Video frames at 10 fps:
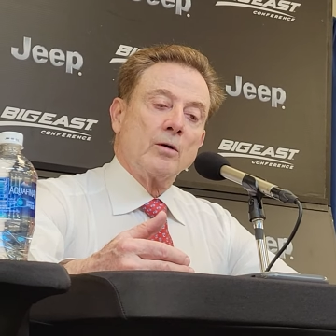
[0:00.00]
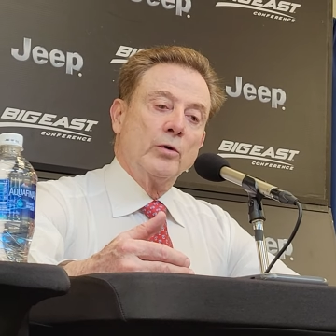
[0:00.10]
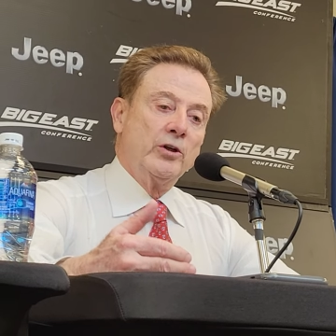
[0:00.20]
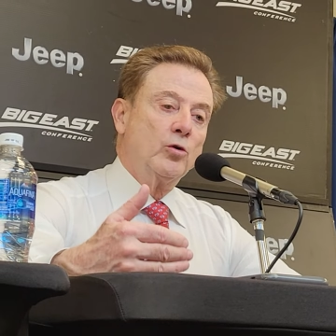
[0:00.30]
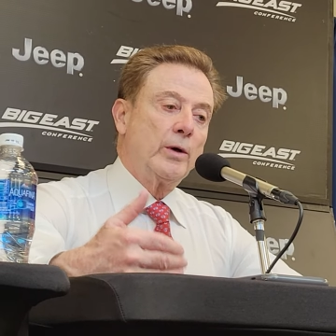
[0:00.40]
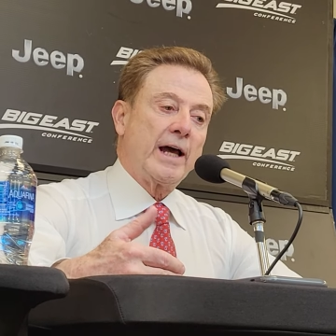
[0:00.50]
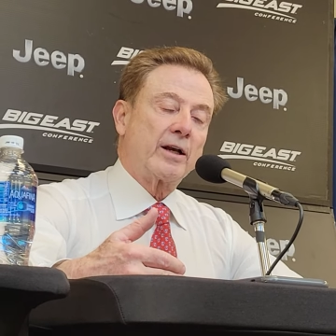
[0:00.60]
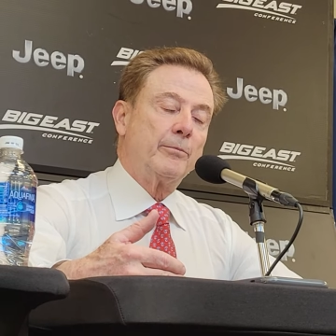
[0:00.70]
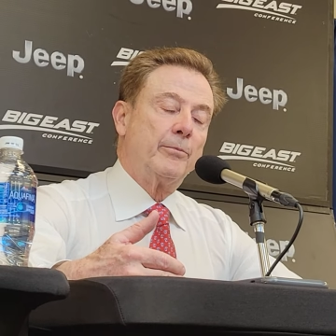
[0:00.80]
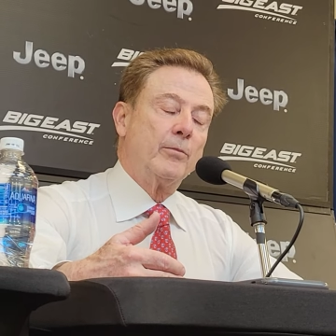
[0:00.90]
We knew we
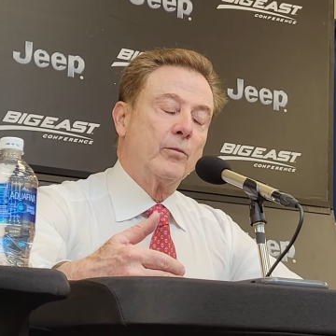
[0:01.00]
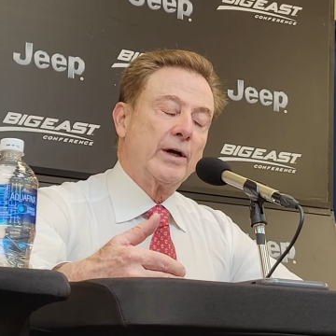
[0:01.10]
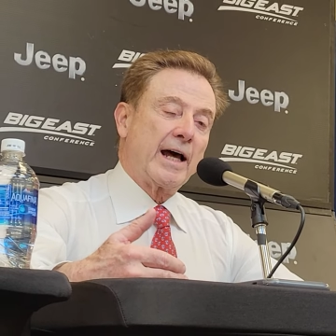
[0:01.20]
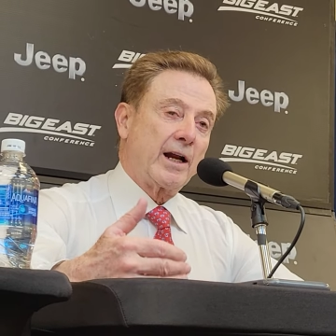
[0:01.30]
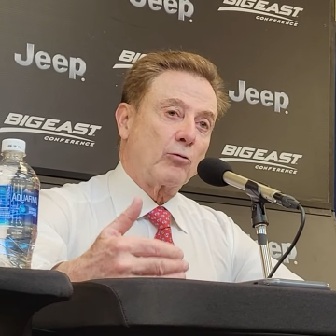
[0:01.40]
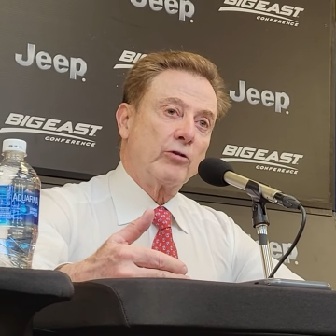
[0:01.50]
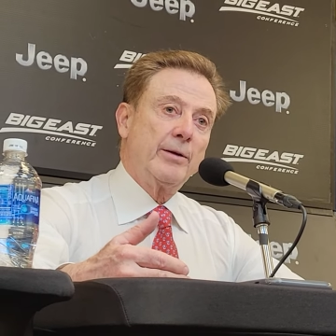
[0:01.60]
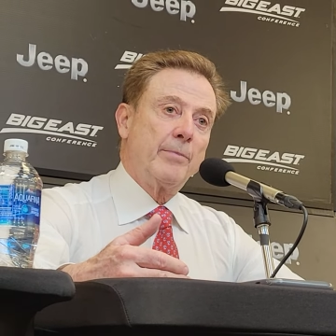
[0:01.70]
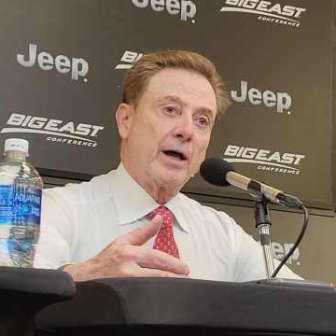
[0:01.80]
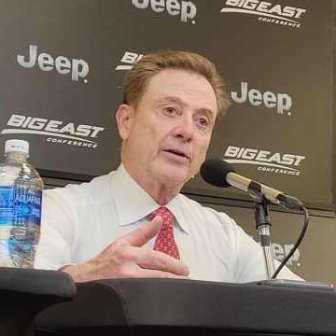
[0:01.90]
had a we had our
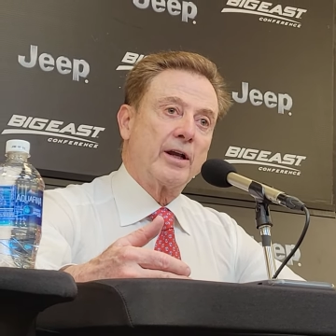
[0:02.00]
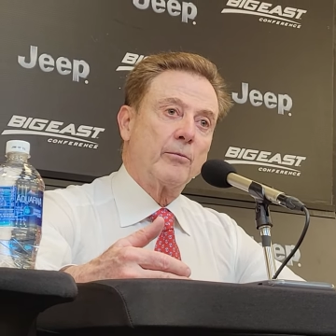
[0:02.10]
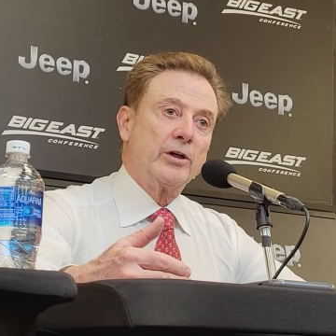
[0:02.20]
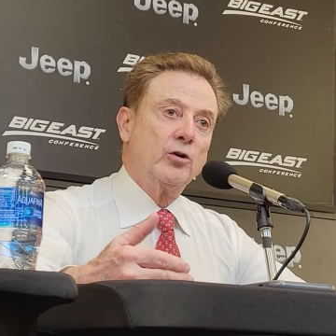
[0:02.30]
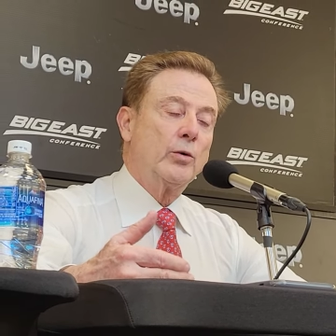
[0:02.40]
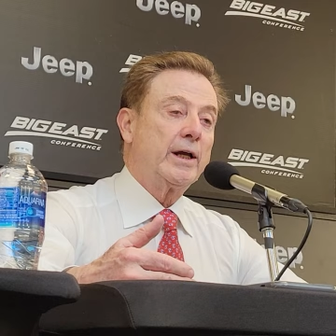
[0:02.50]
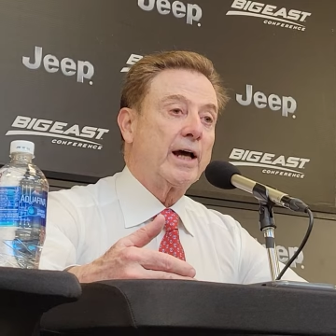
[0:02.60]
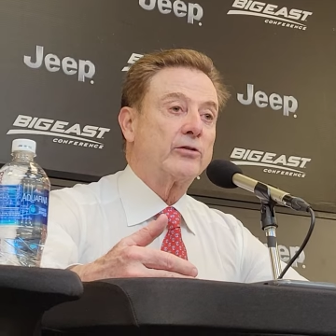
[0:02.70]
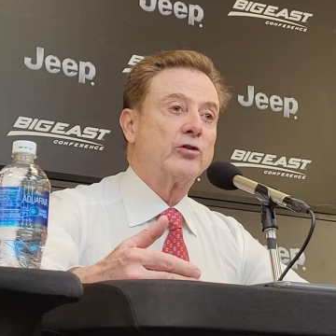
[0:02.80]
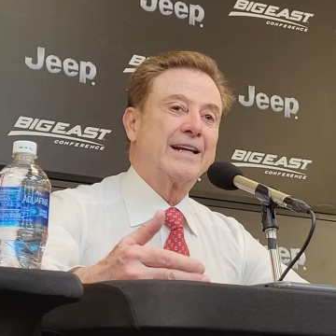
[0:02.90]
rebound then. We knew we
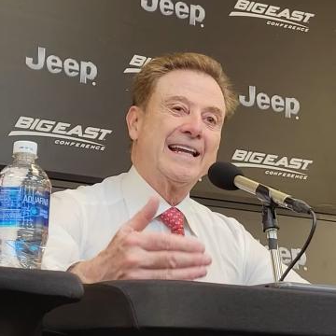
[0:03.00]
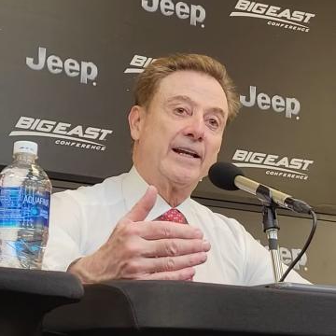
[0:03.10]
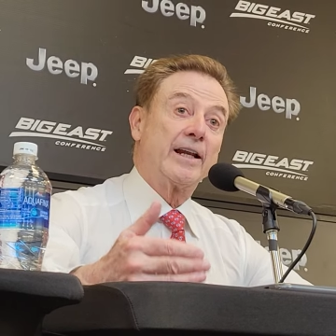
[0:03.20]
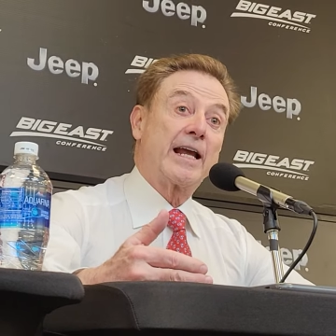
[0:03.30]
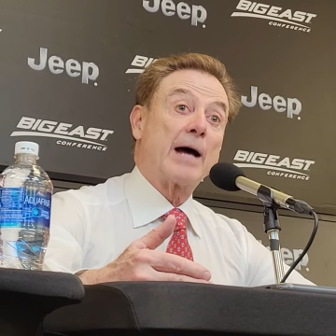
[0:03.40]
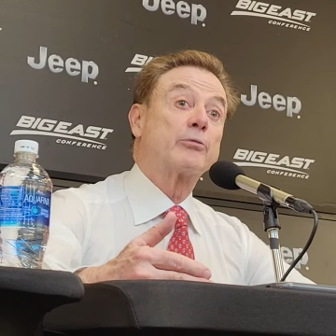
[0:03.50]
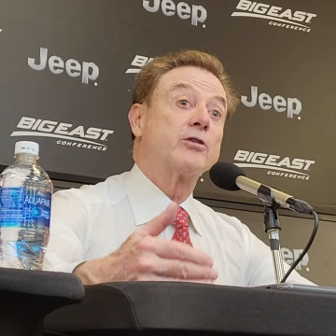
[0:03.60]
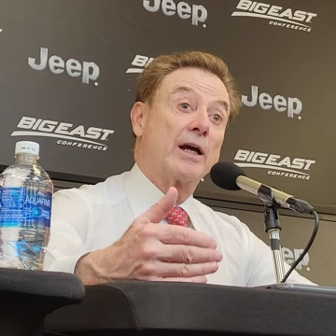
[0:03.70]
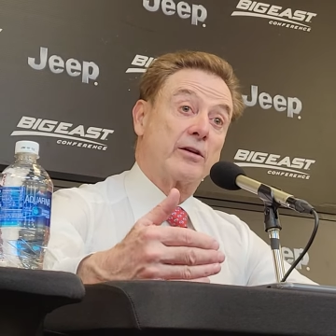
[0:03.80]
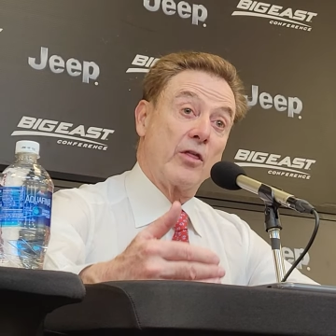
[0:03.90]
had to get in the gaps
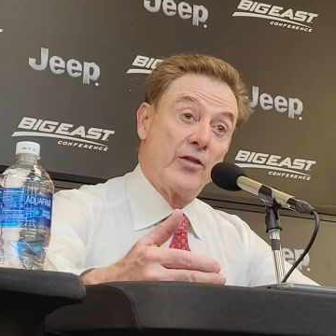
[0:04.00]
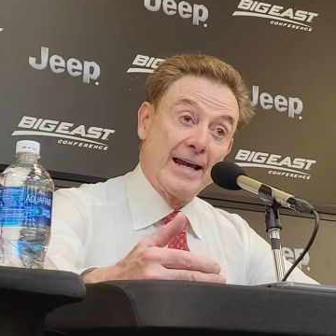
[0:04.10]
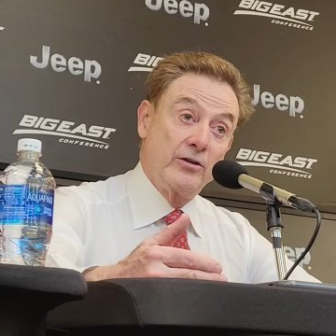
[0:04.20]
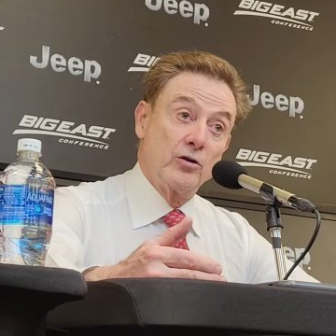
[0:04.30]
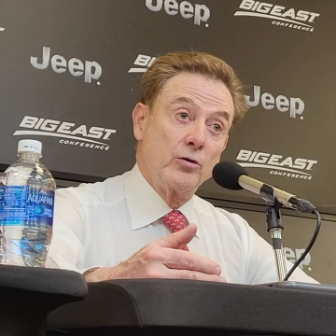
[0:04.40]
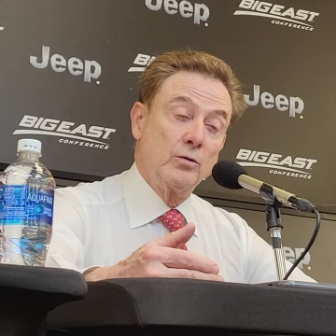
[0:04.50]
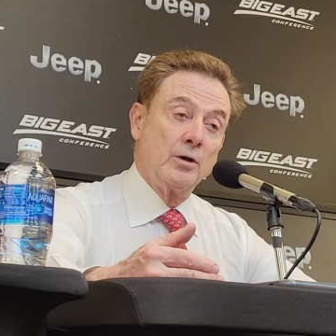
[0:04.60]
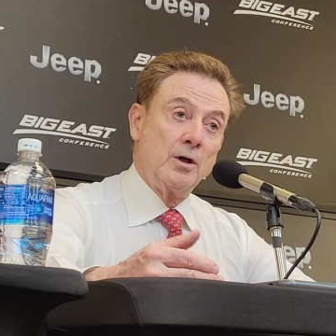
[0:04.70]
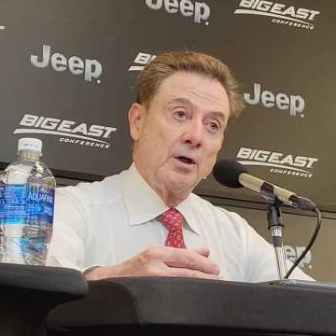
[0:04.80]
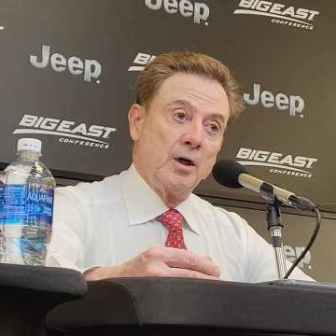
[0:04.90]
like they do
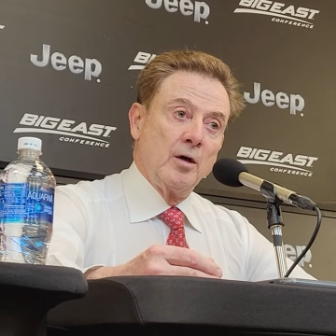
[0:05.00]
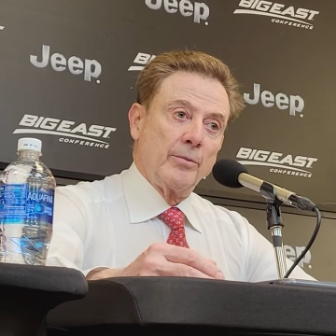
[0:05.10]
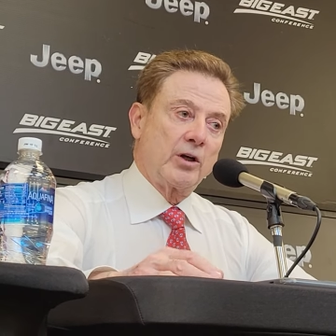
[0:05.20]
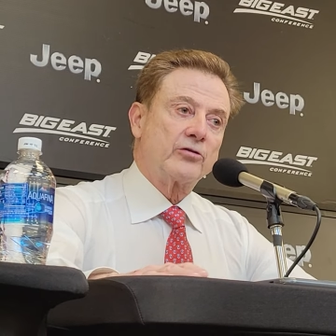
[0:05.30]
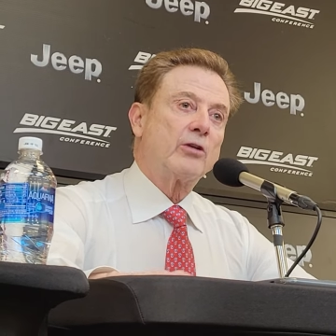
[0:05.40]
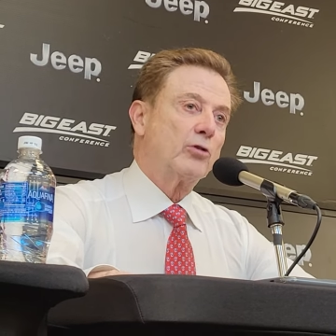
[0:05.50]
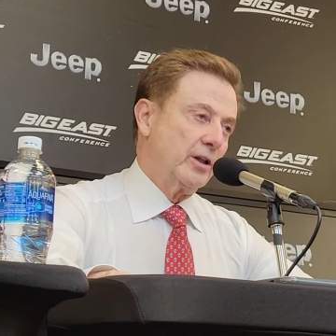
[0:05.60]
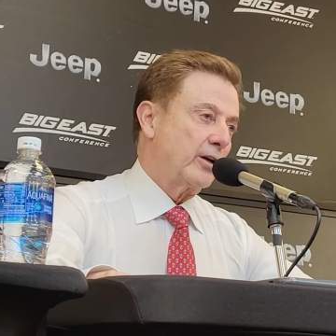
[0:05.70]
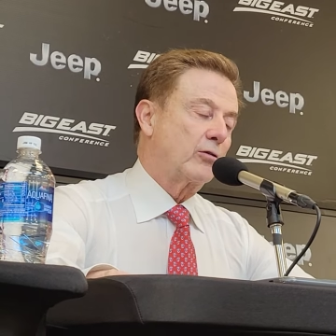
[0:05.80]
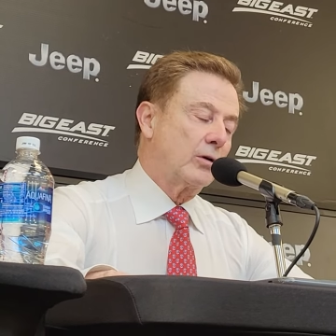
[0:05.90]
because they're
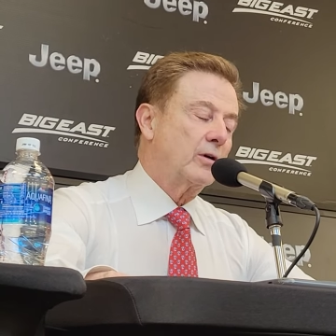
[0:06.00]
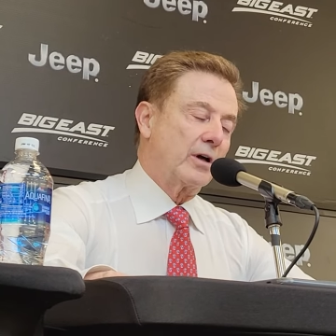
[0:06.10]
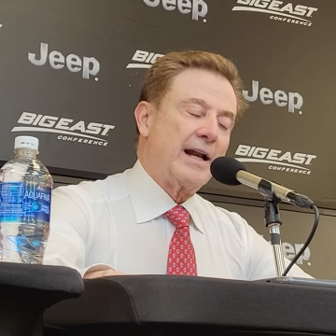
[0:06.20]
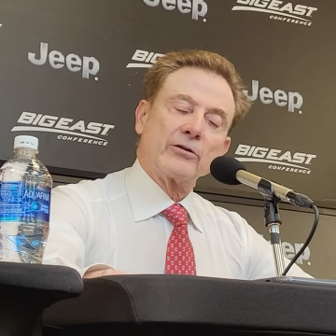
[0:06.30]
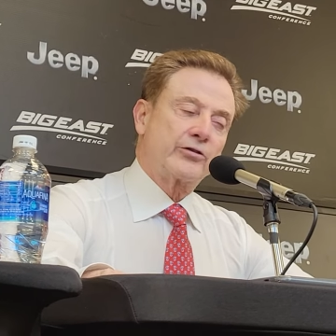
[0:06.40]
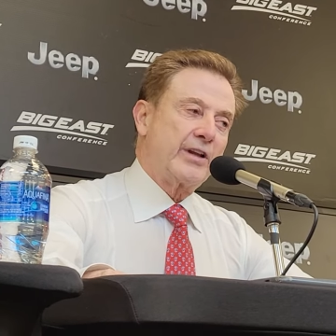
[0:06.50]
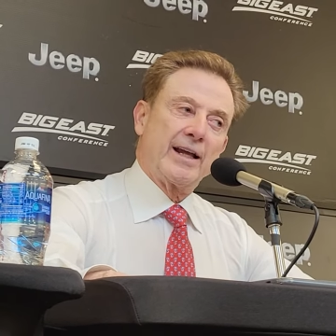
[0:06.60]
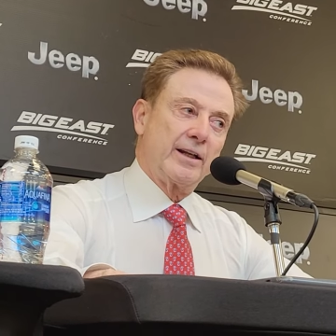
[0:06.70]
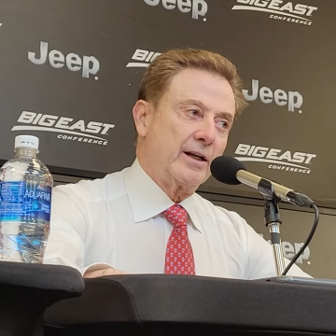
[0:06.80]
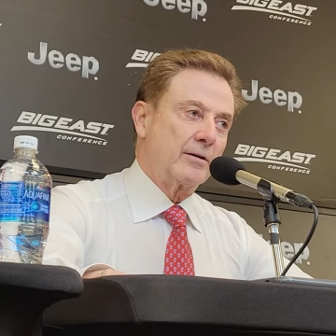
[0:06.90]
really an
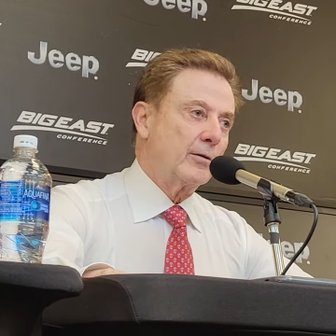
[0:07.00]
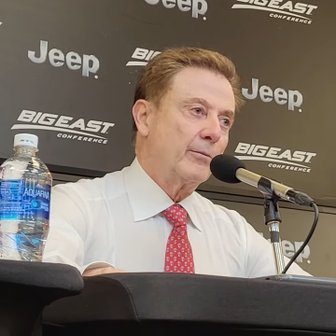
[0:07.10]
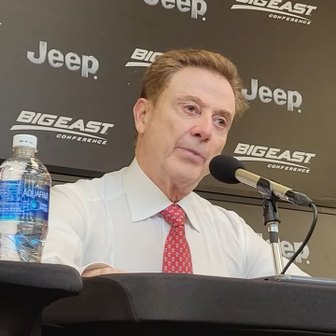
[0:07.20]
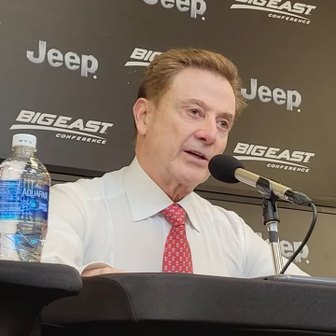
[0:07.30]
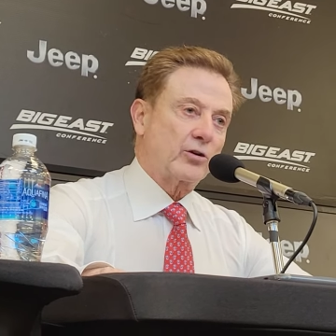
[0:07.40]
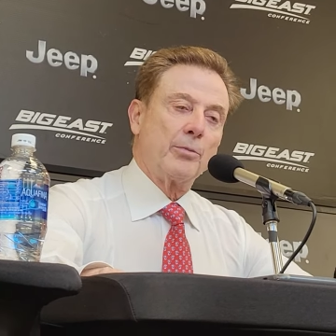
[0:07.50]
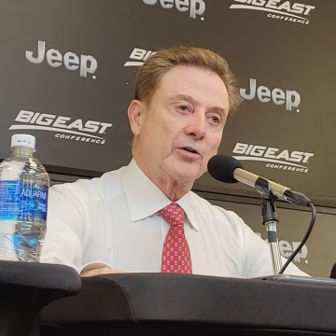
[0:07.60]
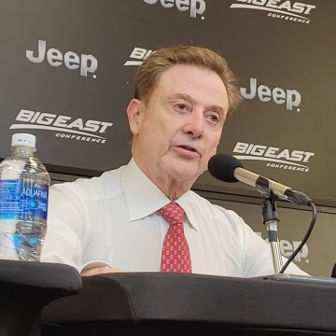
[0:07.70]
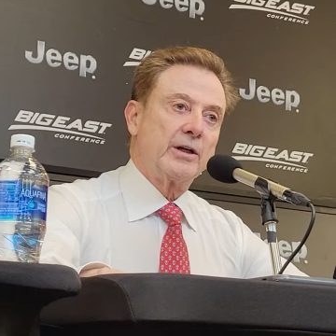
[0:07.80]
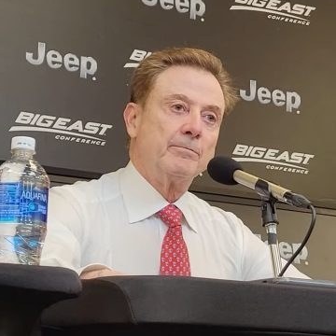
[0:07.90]
outstanding basketball
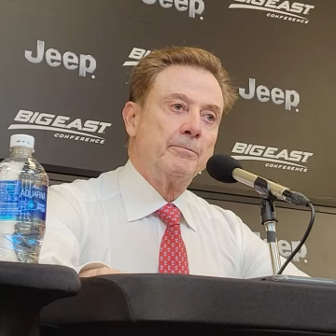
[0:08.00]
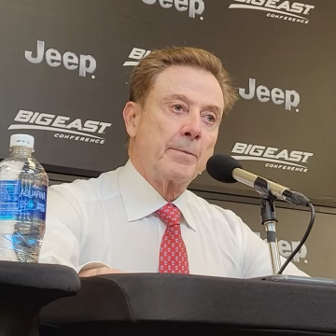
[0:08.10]
team.